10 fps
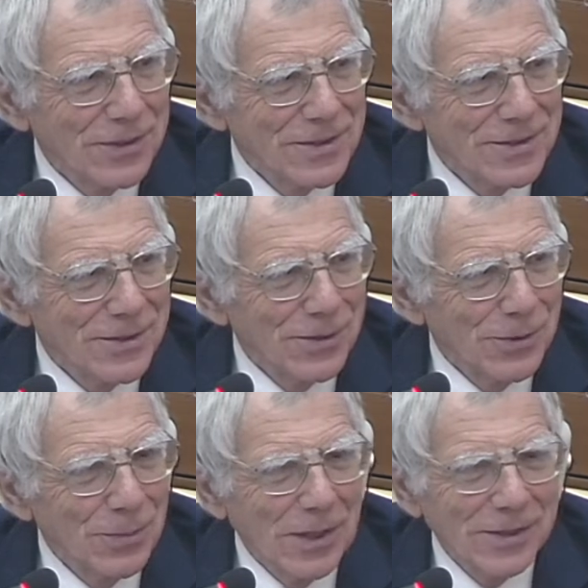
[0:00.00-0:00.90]
this uh,
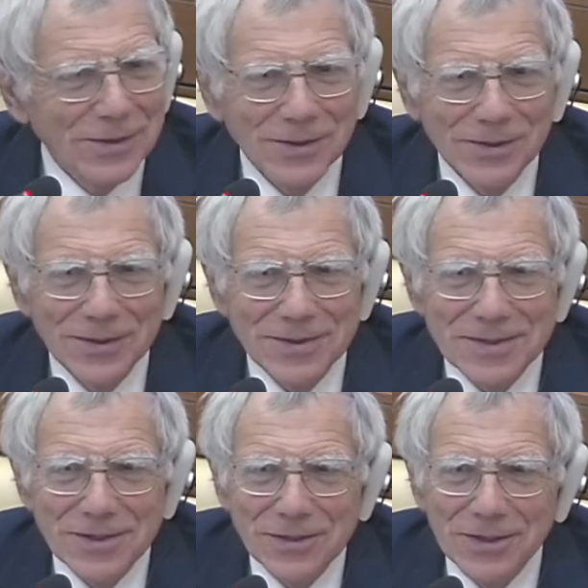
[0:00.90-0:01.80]
Maître uh,
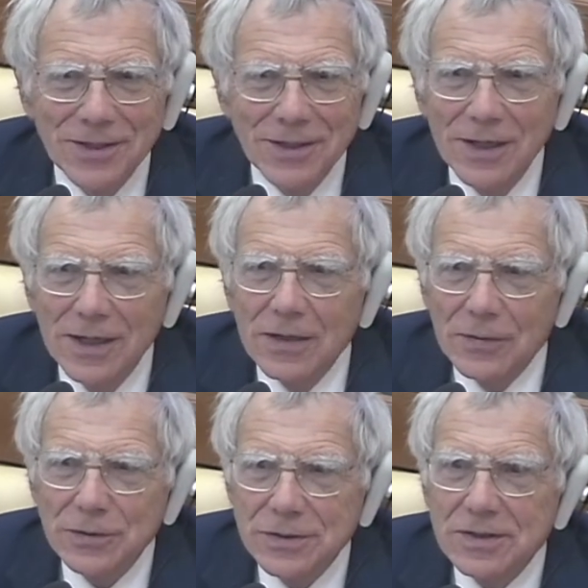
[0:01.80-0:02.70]
session.
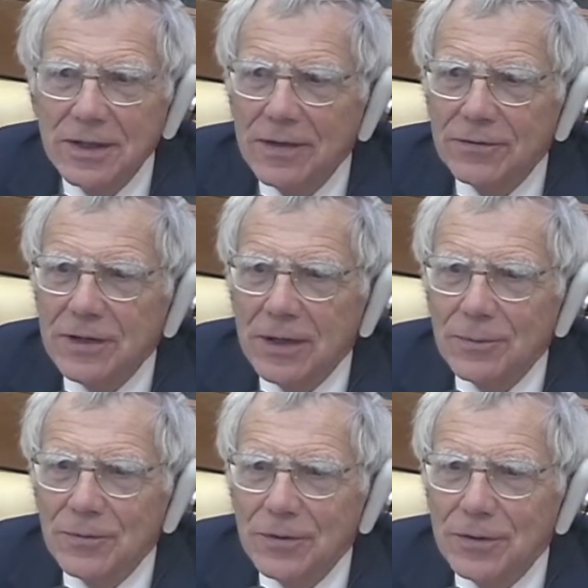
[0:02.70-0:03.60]
We still have time
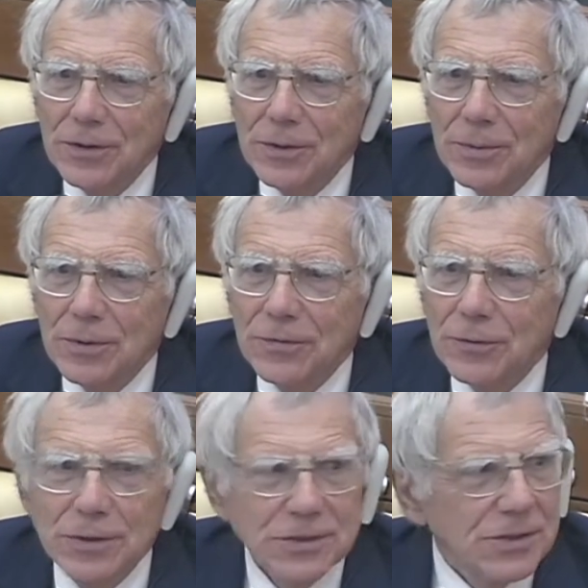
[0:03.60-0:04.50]
for a couple of
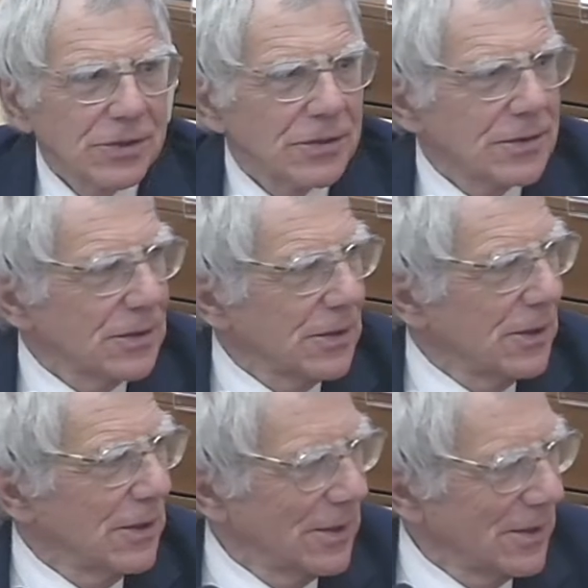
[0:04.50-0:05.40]
questions.
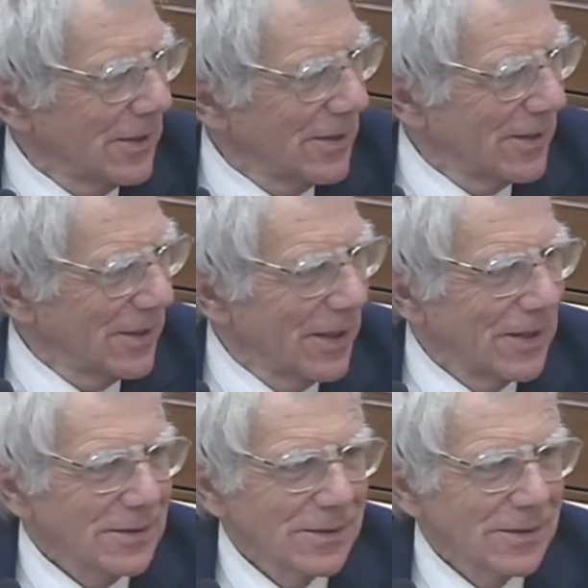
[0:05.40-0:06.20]
Yes?